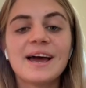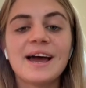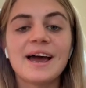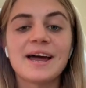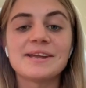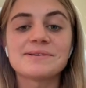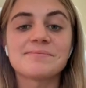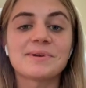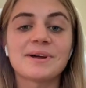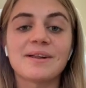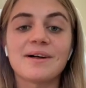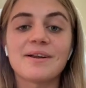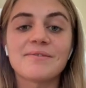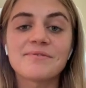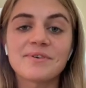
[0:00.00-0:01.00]
and it's been a
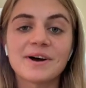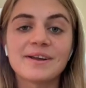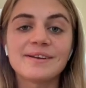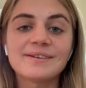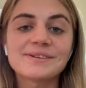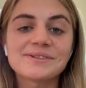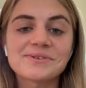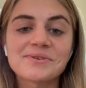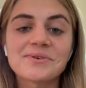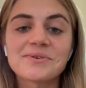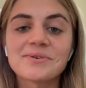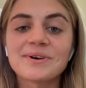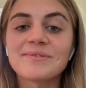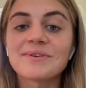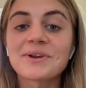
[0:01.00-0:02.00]
lot of fun. So
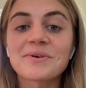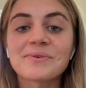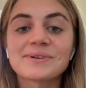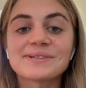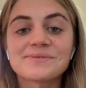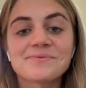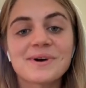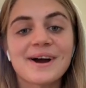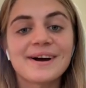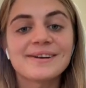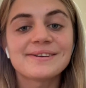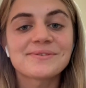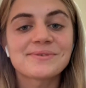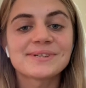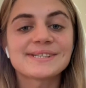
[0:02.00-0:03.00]
if anyone's around
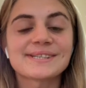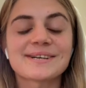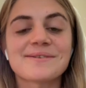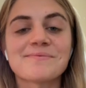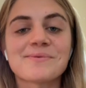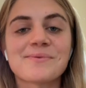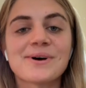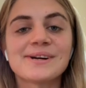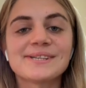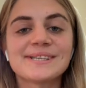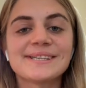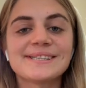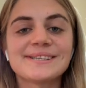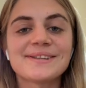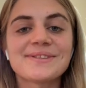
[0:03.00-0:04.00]
and wants to come and watch
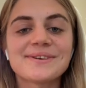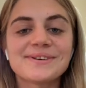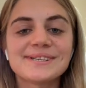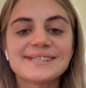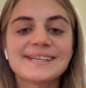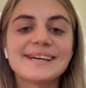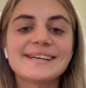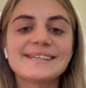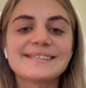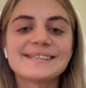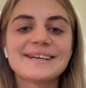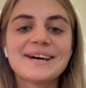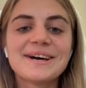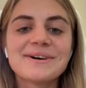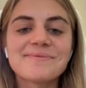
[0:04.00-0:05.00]
us on Thursdays,
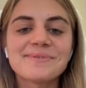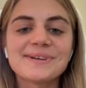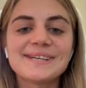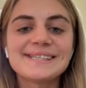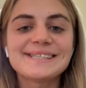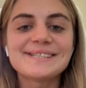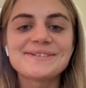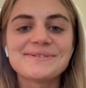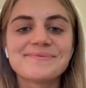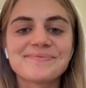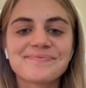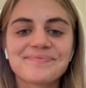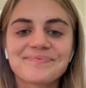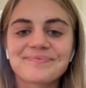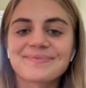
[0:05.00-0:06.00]
please do.
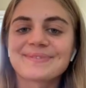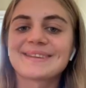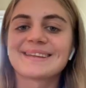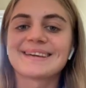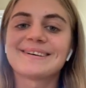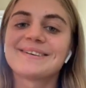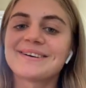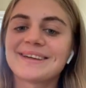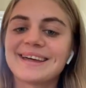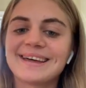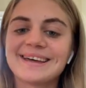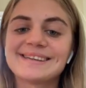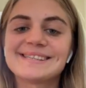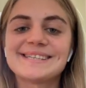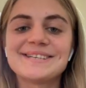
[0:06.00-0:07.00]

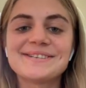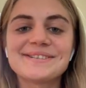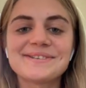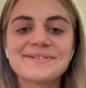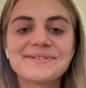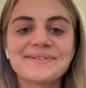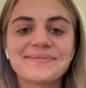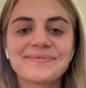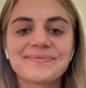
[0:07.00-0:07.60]
See you soon.